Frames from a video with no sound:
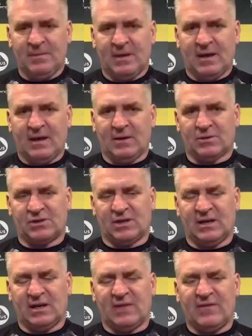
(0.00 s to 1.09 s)
and it'll
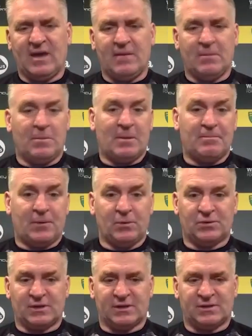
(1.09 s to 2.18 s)
certainly give him a big
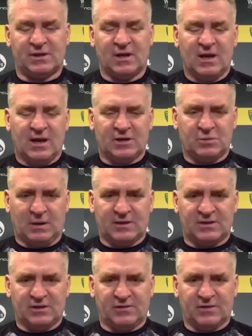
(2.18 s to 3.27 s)
boost as well as
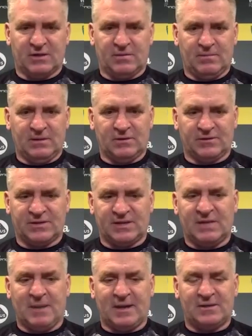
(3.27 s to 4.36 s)
his other
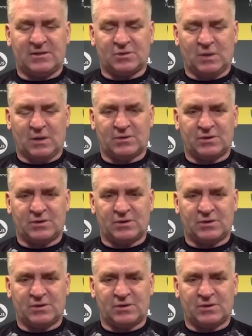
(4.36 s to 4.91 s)
teammates as well.